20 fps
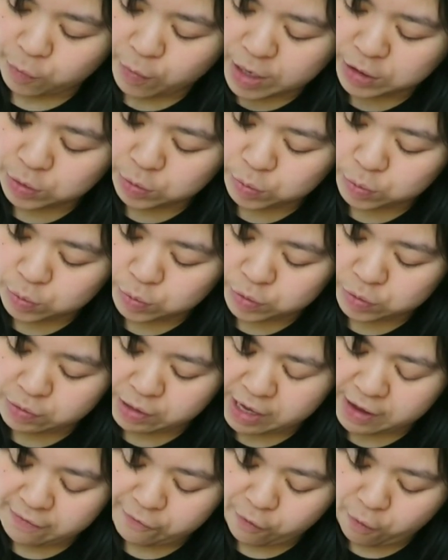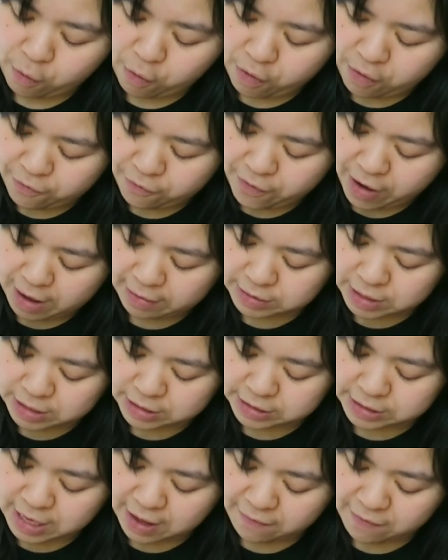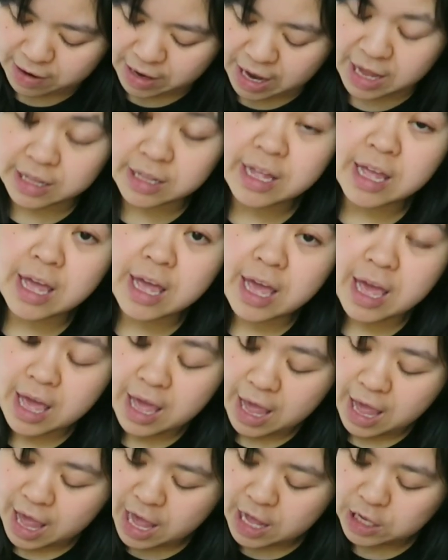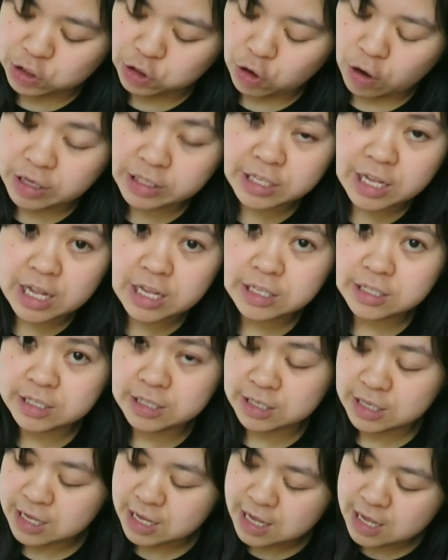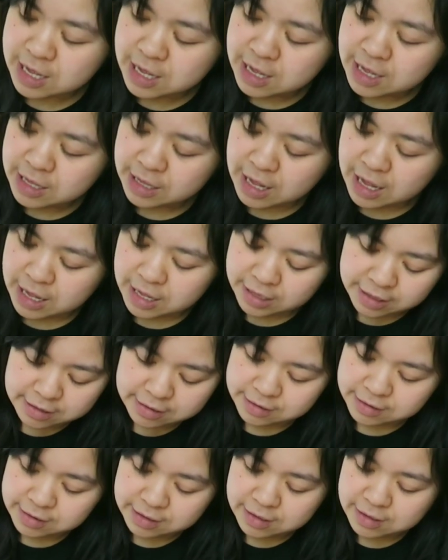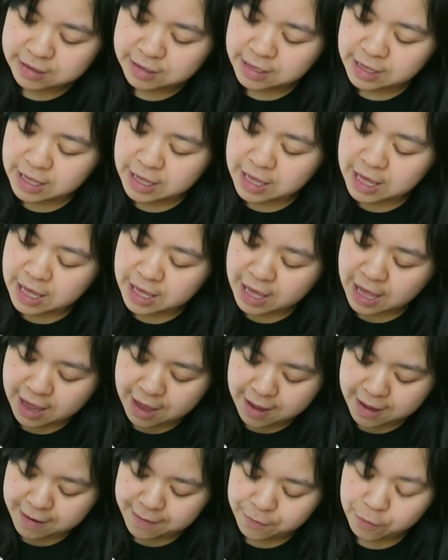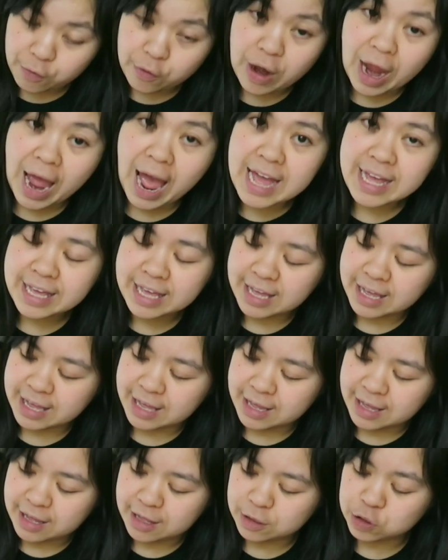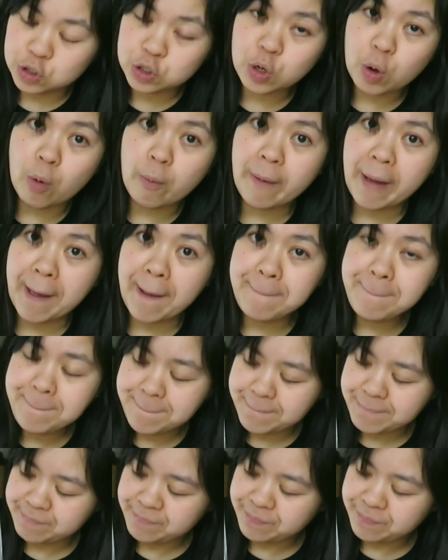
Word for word: 1, 2, 3, 4, 5, 6, 7, 8. 8 choices that he can, or I can, show him.